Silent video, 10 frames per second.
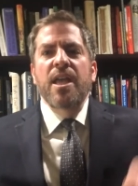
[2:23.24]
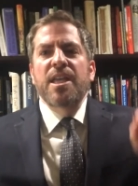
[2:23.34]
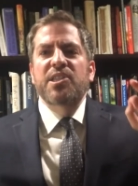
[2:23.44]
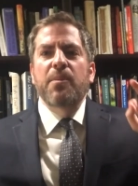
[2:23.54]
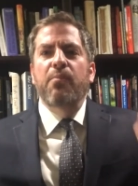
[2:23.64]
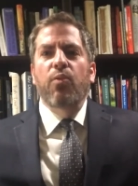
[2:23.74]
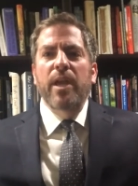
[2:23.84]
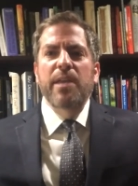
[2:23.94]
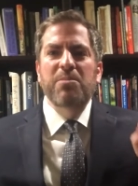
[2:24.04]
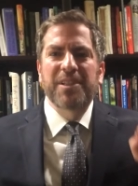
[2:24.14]
is the
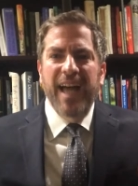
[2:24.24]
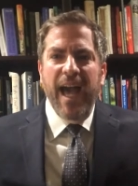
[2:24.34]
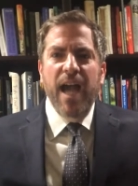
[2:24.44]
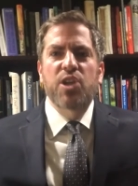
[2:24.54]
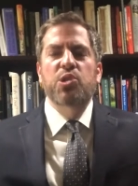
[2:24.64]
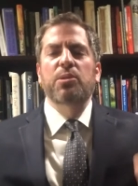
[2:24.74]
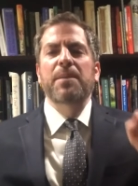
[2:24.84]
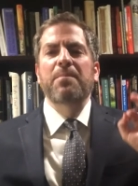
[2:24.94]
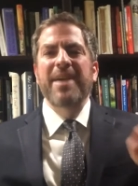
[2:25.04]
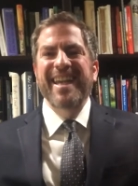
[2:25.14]
brain will actually
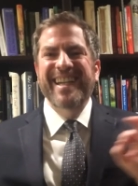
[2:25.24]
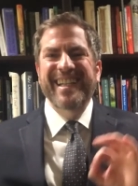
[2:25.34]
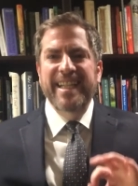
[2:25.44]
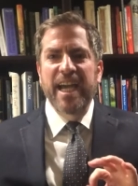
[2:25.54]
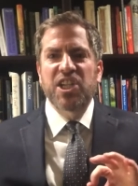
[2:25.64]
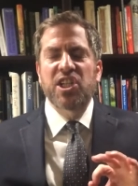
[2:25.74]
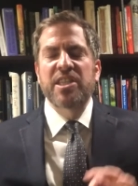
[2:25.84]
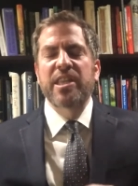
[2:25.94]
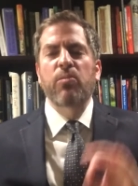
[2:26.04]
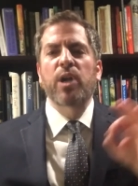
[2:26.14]
make
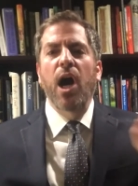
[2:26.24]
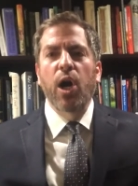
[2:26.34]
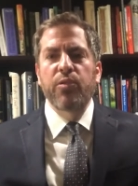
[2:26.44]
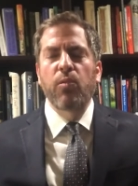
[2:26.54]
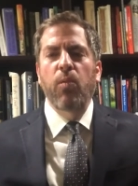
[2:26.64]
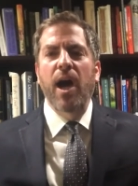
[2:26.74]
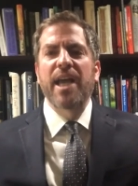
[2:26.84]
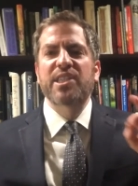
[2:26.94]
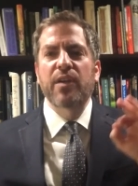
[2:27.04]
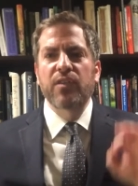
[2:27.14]
connections that would
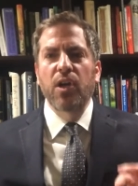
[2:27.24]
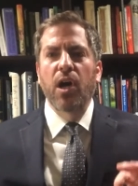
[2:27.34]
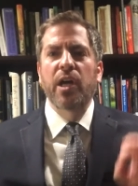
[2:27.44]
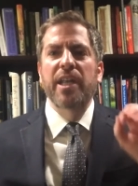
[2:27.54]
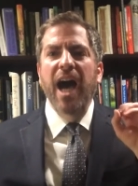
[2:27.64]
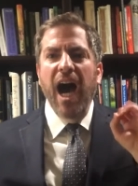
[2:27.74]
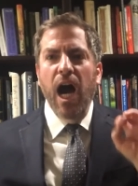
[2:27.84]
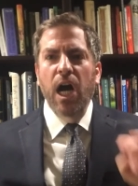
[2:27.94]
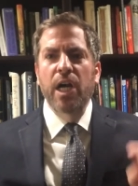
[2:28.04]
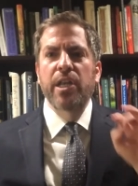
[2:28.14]
otherwise have gone
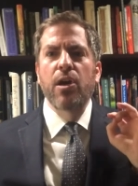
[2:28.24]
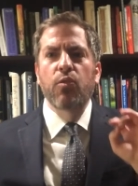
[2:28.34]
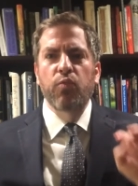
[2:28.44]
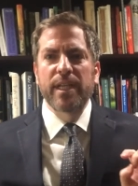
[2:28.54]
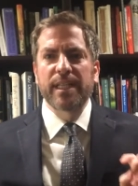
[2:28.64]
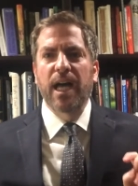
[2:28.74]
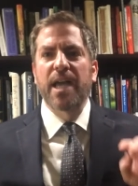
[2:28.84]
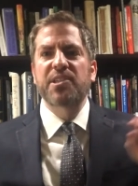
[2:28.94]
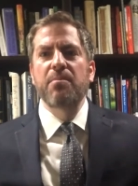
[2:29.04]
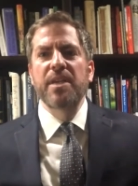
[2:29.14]

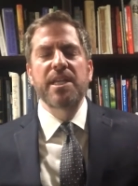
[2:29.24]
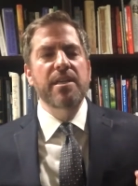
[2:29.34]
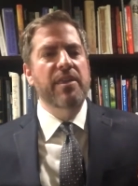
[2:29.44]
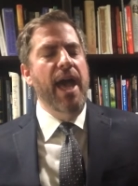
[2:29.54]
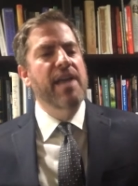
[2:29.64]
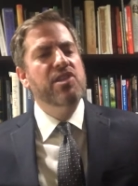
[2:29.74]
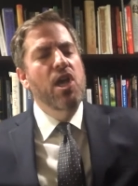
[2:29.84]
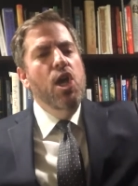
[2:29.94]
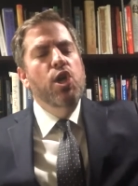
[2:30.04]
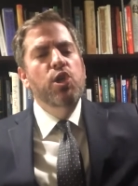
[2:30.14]
unrealized, meaning that
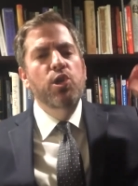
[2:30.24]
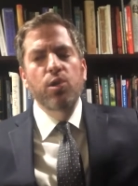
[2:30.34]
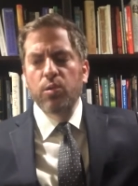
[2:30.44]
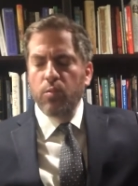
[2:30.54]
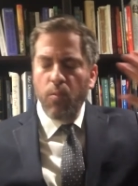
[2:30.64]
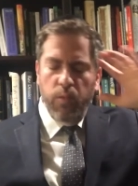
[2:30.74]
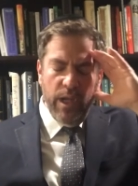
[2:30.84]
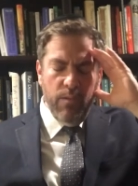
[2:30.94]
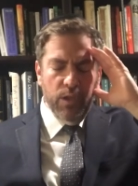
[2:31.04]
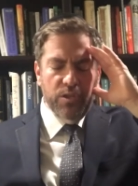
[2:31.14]

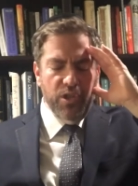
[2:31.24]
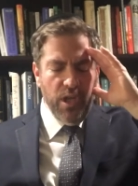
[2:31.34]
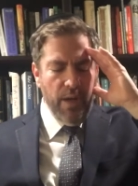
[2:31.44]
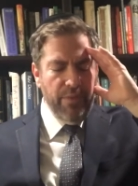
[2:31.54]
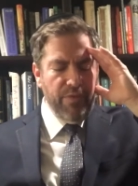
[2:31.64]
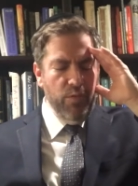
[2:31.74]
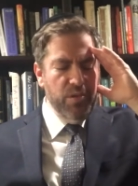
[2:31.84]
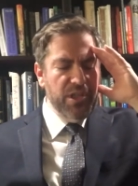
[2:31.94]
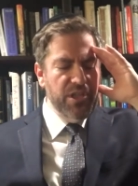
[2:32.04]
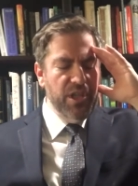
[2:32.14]
we will jump through
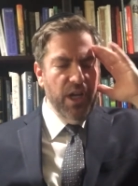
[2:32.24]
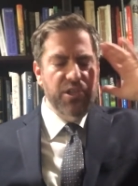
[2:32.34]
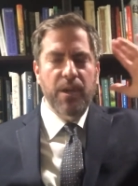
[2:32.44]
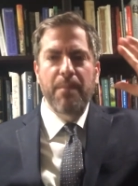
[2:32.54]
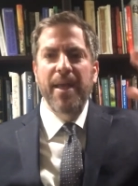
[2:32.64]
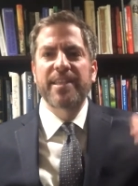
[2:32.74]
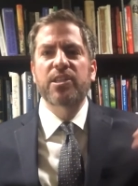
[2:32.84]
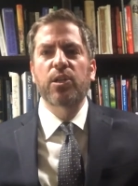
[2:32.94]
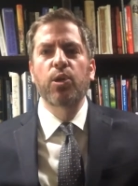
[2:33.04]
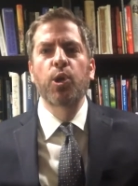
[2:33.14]
such
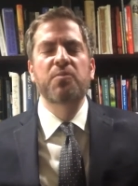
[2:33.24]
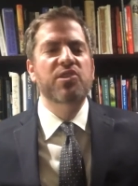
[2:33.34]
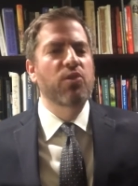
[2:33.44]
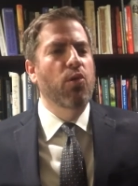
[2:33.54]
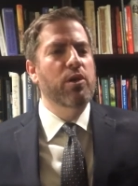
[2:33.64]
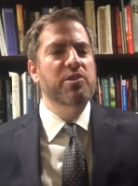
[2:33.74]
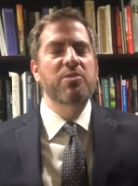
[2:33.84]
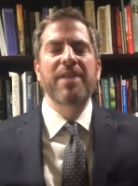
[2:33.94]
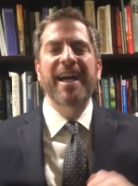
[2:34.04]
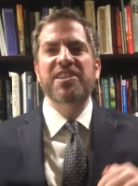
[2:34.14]
mental hoops in order
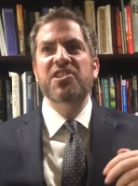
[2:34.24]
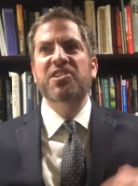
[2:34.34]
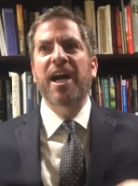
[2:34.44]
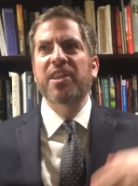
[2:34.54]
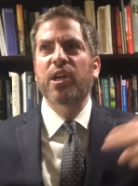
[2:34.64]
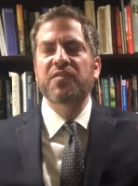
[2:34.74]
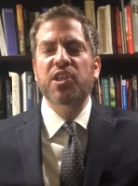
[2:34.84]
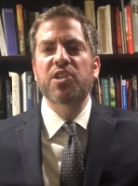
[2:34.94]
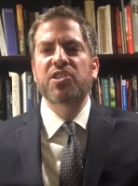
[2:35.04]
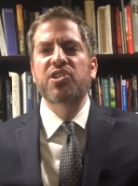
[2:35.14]
to not just danach of
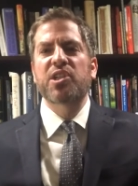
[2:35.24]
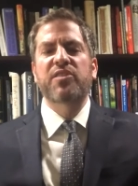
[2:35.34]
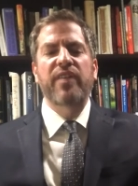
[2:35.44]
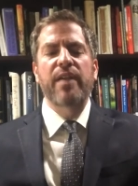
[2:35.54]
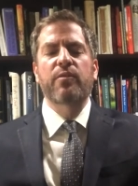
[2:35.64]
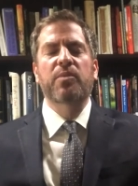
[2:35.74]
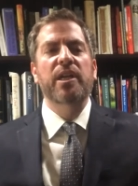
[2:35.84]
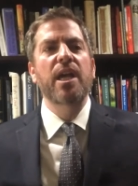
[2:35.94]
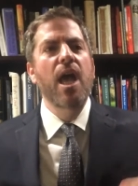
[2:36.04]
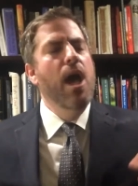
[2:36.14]
schuss to judge favorably,